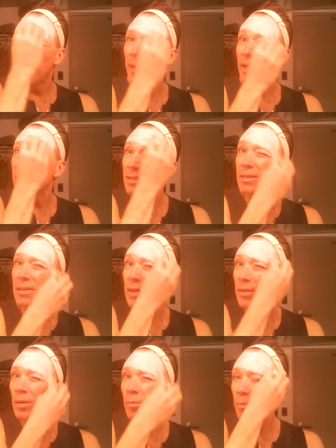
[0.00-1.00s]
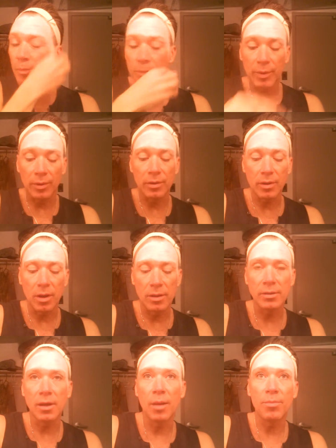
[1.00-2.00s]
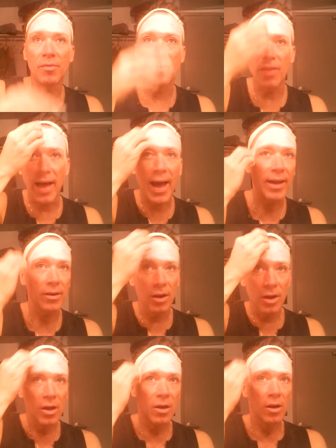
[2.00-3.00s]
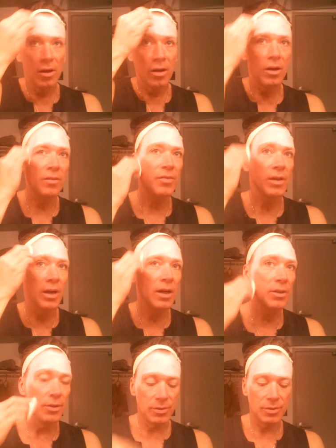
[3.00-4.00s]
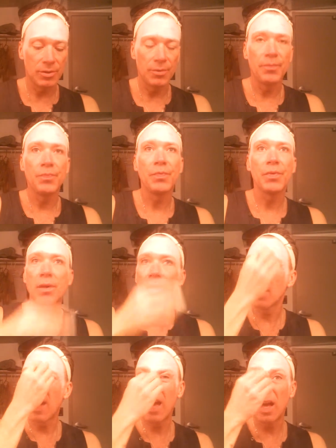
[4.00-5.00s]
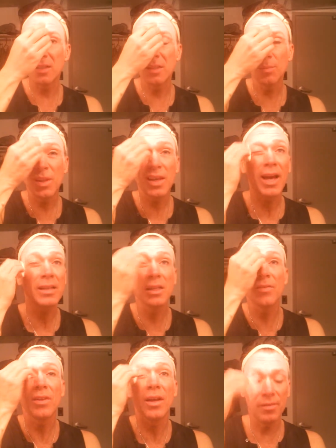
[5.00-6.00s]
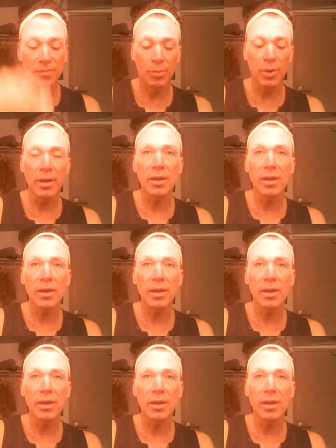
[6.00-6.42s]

base and then build on top of that all of the colors. Some of the cats have a lot of bright